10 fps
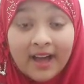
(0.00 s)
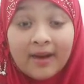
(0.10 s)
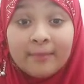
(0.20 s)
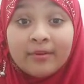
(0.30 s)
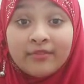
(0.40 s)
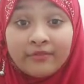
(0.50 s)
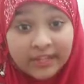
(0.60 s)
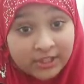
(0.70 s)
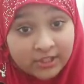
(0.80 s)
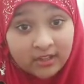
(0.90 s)
a
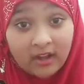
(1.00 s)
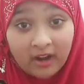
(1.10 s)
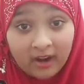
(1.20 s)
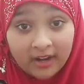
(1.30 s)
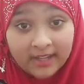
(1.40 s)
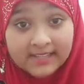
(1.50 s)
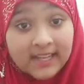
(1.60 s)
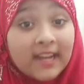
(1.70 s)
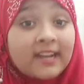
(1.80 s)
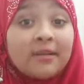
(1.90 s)
professional artist
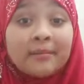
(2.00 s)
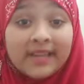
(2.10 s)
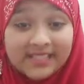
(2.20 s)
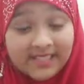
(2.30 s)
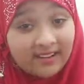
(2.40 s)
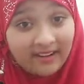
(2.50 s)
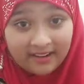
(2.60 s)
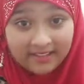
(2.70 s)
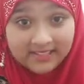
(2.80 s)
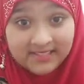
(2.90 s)
and an amazing
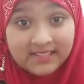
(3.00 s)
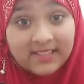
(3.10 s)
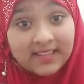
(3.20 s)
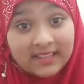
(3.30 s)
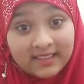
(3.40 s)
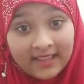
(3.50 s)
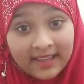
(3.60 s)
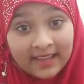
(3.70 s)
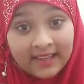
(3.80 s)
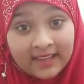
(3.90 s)
artist
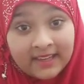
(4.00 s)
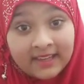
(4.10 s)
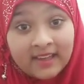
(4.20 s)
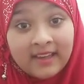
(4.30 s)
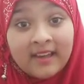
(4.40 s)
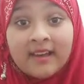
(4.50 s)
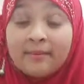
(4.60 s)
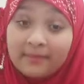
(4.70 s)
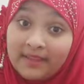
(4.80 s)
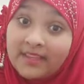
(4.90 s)
like
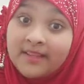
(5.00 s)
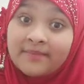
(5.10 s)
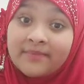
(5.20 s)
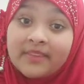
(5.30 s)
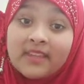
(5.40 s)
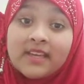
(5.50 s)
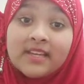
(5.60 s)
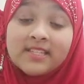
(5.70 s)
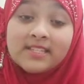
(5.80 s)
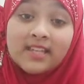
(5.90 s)
me.
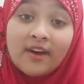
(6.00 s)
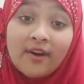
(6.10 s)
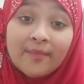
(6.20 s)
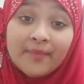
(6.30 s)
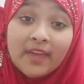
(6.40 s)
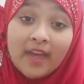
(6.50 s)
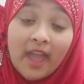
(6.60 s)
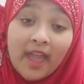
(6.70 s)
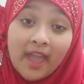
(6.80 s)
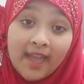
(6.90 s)
So
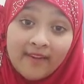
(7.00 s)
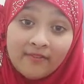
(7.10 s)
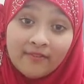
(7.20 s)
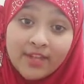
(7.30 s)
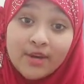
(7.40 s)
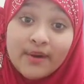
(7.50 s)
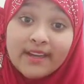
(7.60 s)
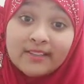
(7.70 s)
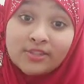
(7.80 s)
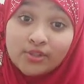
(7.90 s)
if you
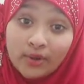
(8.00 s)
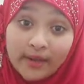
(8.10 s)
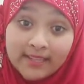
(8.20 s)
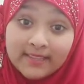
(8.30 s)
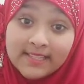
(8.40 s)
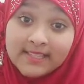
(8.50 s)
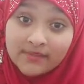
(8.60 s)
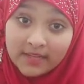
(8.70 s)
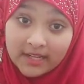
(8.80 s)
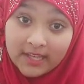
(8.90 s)
enjoyed this
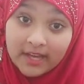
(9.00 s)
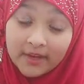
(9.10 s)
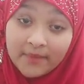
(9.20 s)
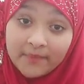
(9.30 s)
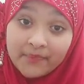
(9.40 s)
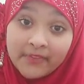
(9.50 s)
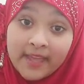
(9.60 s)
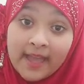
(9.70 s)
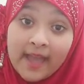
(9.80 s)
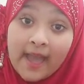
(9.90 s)
video
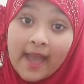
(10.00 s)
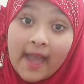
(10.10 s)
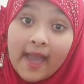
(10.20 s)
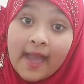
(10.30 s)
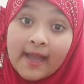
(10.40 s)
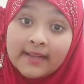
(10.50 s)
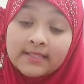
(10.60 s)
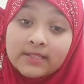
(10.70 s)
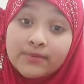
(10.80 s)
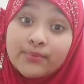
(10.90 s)

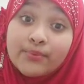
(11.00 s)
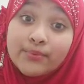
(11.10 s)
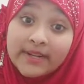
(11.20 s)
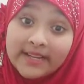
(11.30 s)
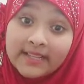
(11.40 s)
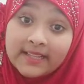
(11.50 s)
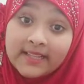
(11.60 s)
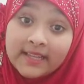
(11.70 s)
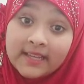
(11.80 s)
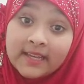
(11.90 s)
and
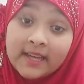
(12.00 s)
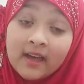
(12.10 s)
really